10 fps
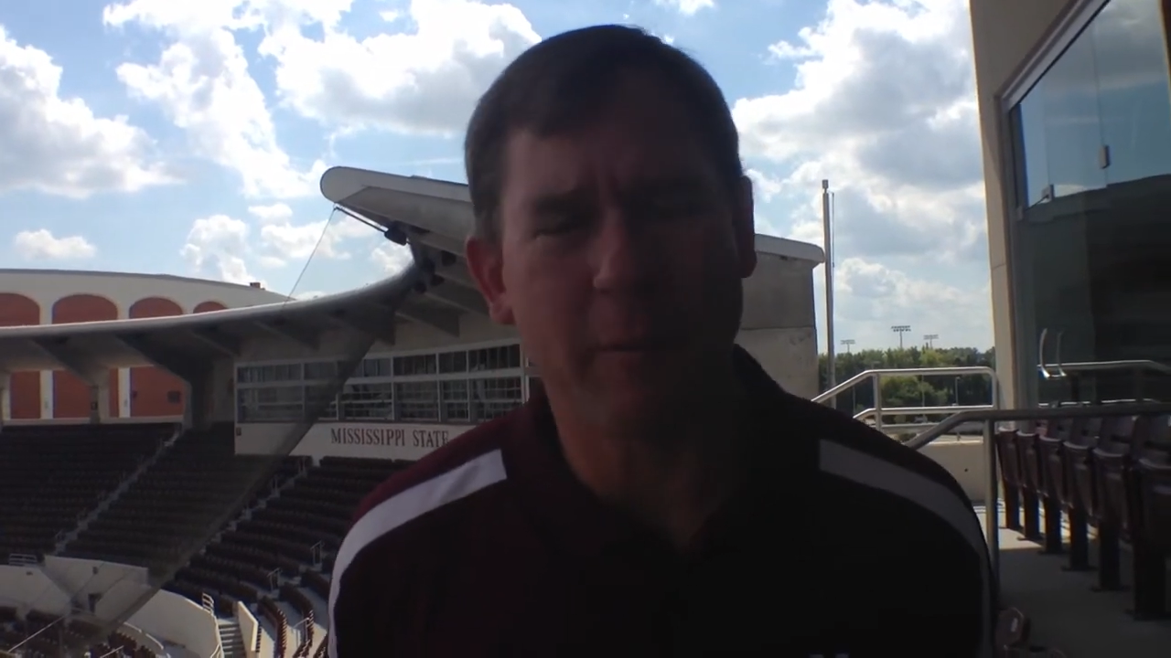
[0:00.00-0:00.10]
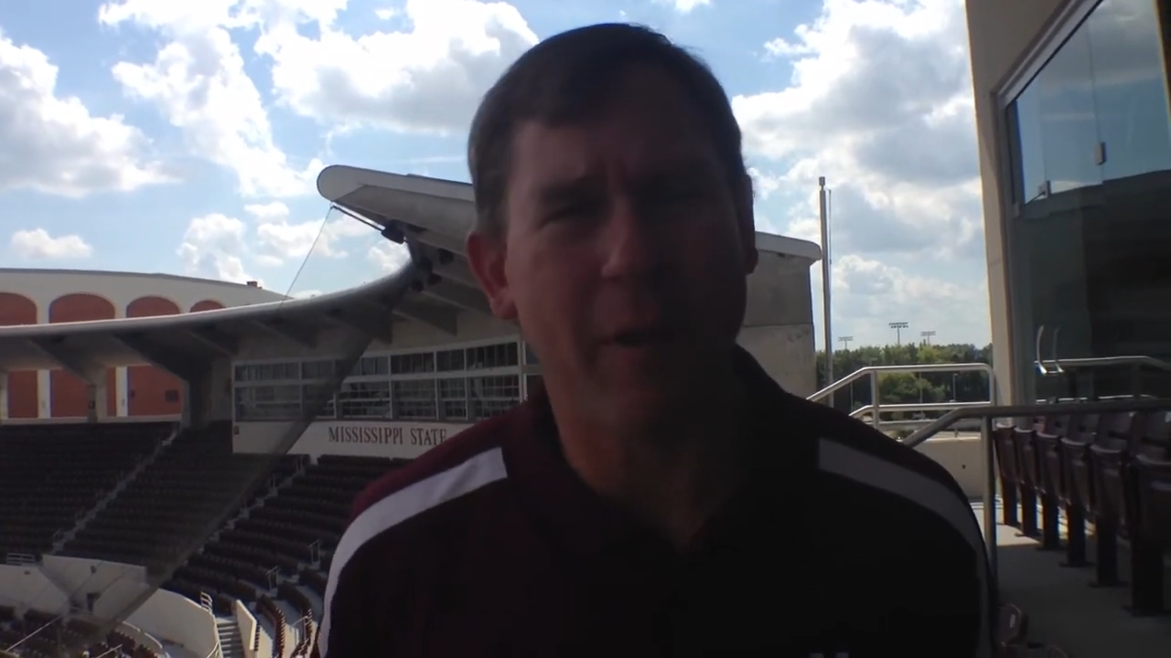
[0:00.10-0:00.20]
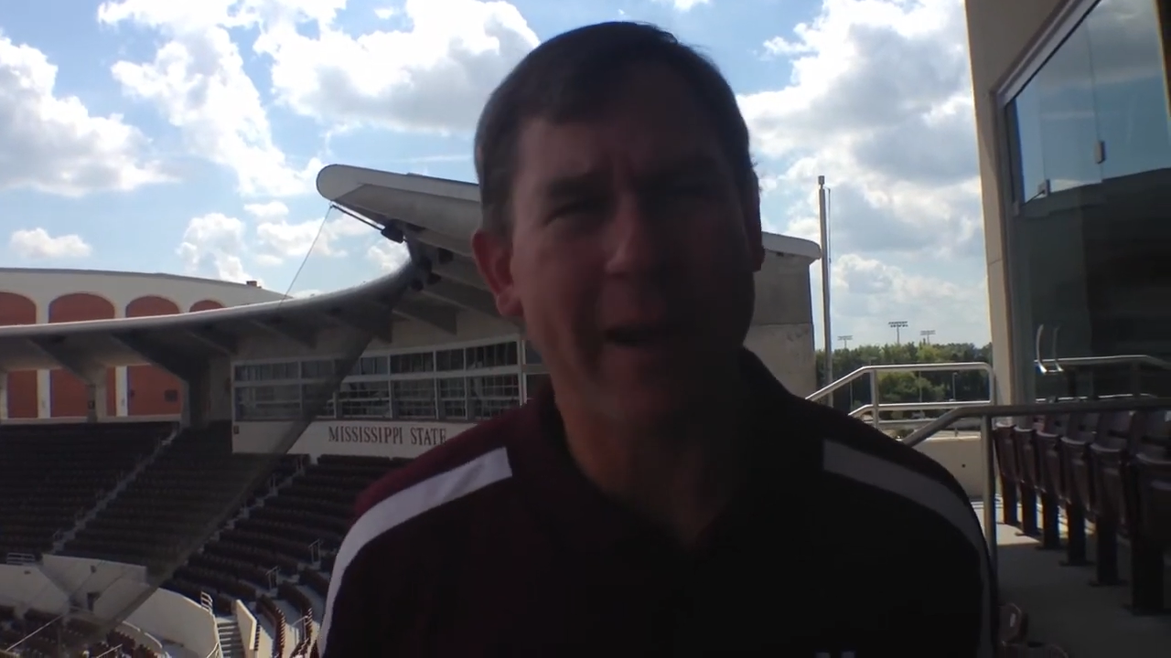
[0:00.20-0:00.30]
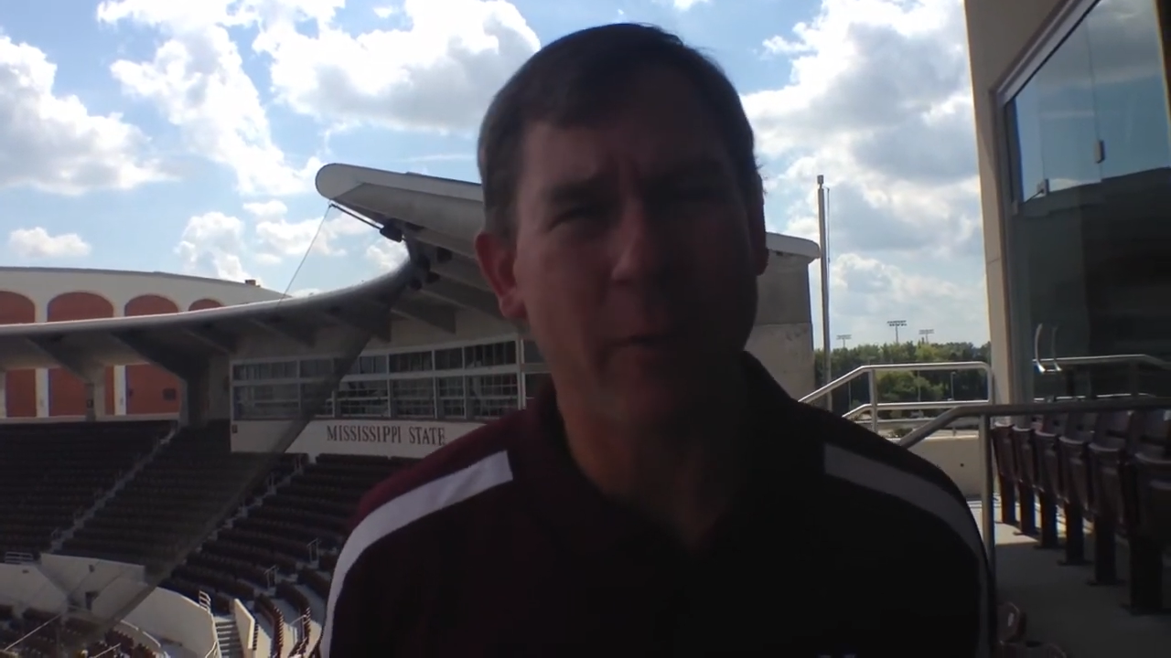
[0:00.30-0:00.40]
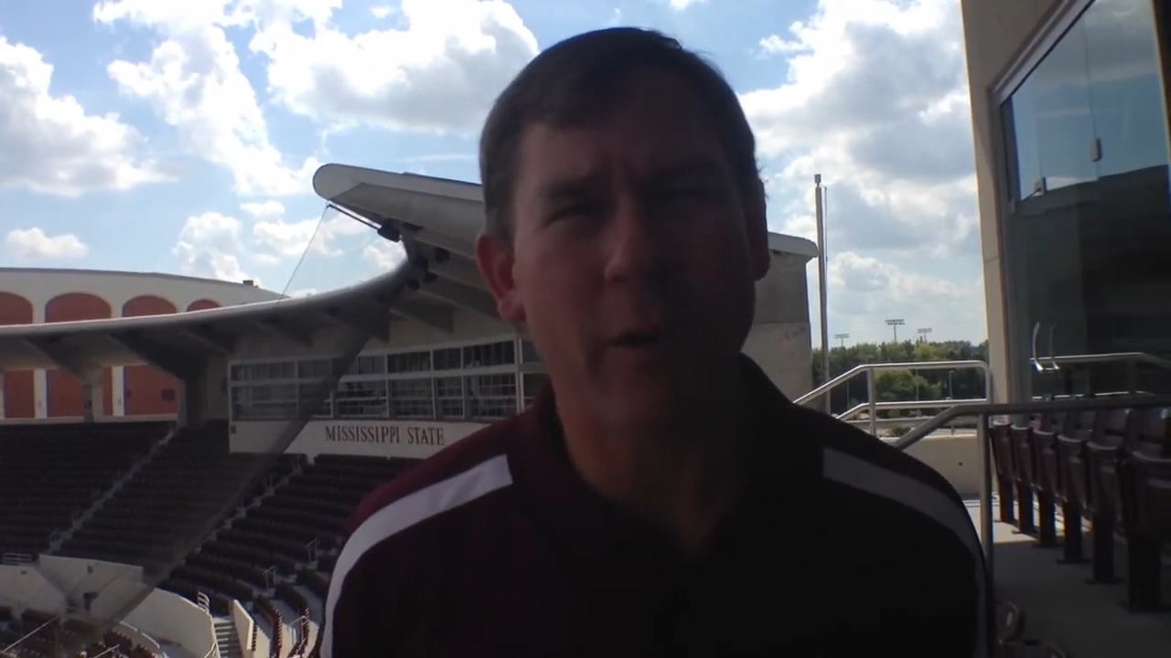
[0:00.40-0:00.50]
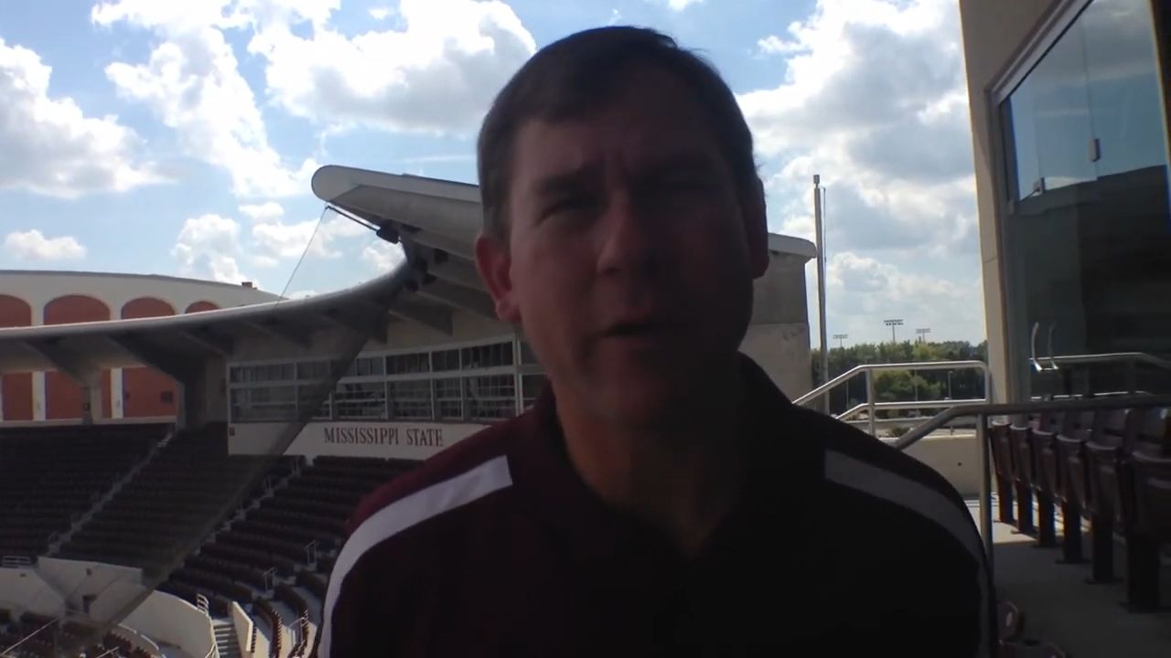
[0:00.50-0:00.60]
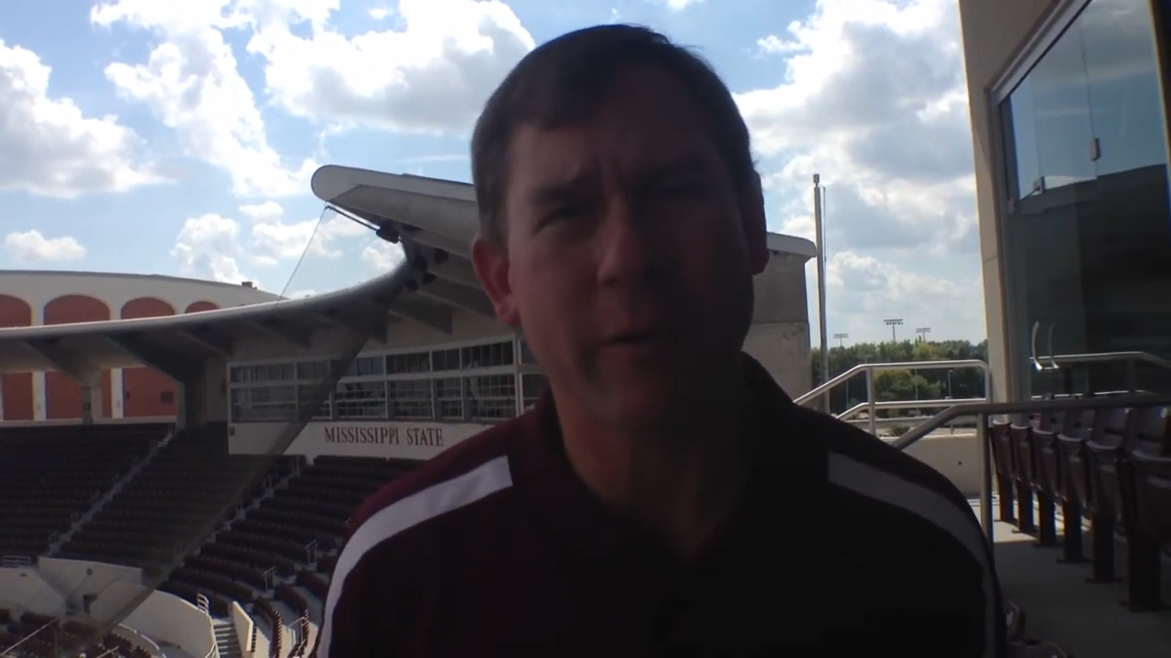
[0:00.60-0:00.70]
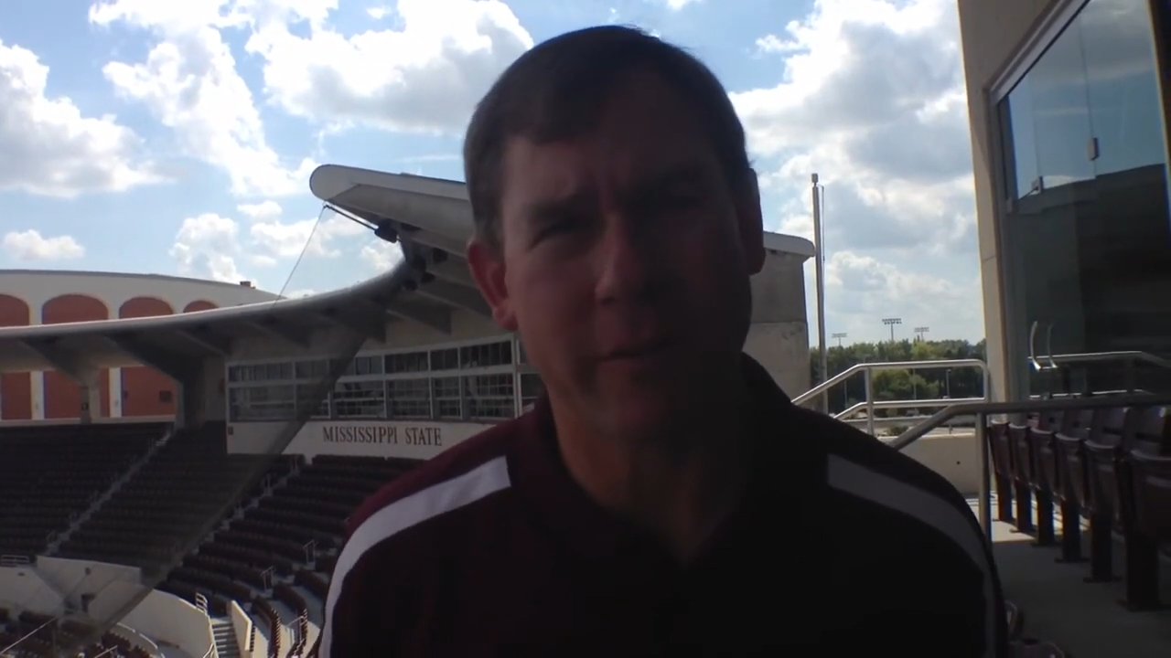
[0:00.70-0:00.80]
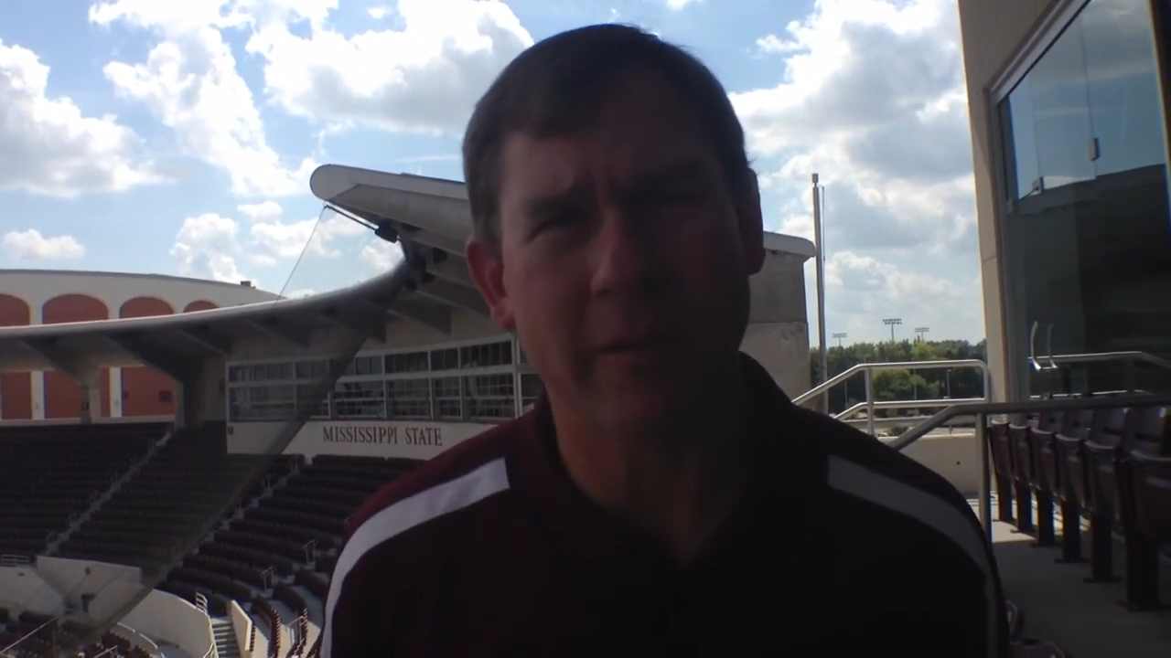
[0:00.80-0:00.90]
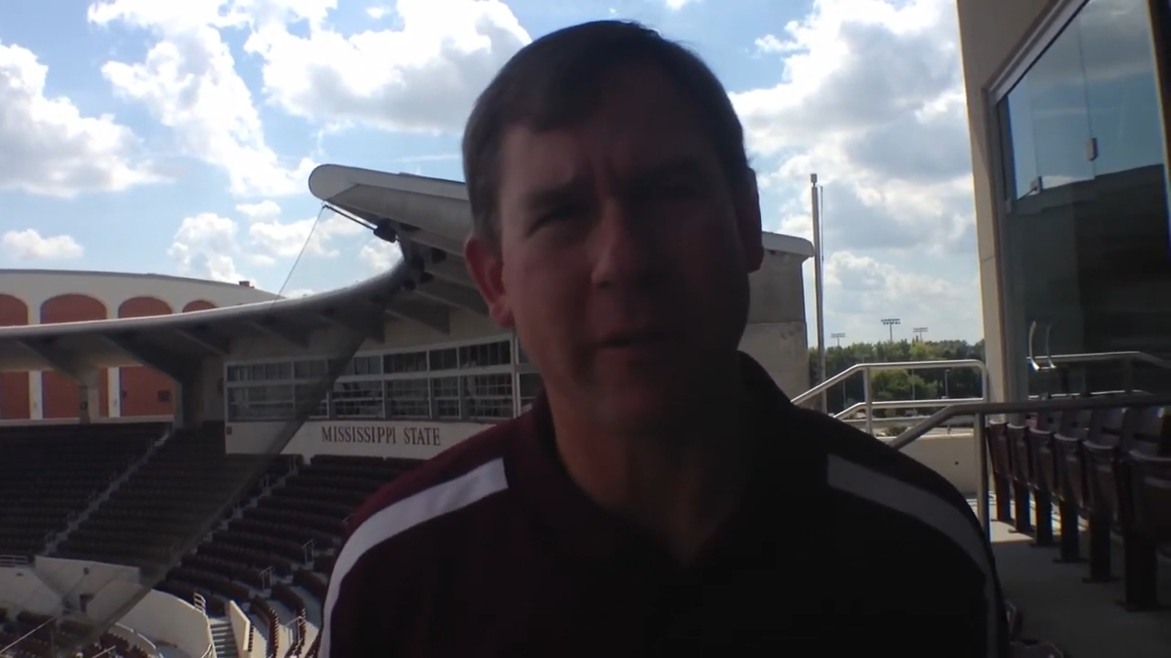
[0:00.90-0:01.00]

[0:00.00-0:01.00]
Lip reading: Brandon Woodruff